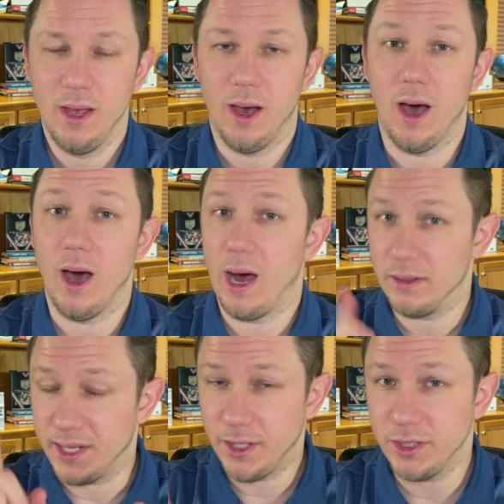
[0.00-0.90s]
Uh, I'll
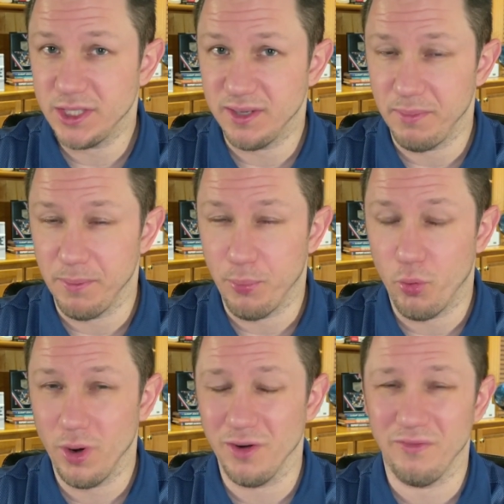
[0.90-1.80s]
link you to some
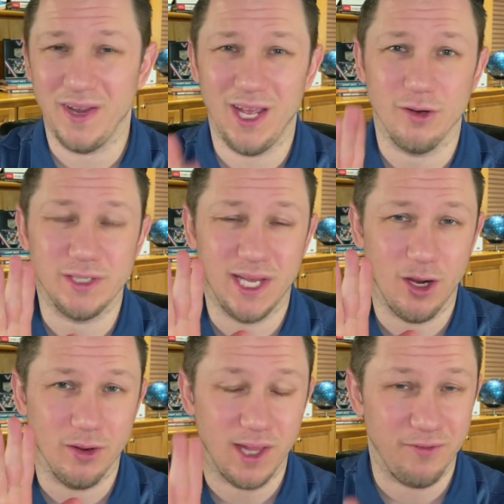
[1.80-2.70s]
important videos
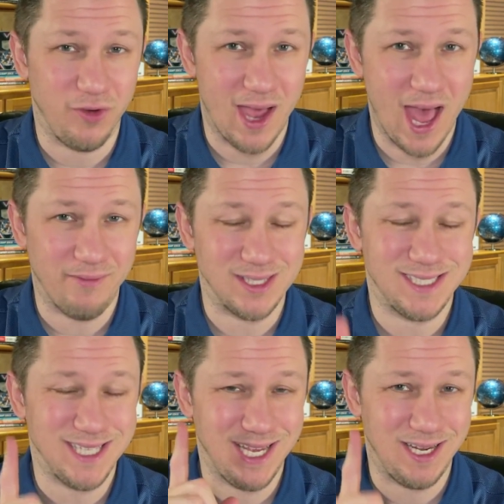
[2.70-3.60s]
here that if you haven't
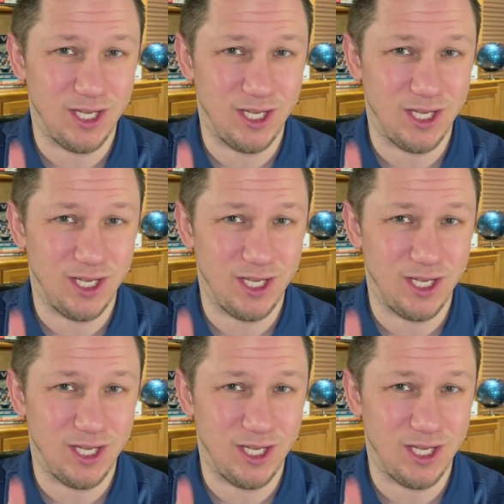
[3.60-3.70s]
seen,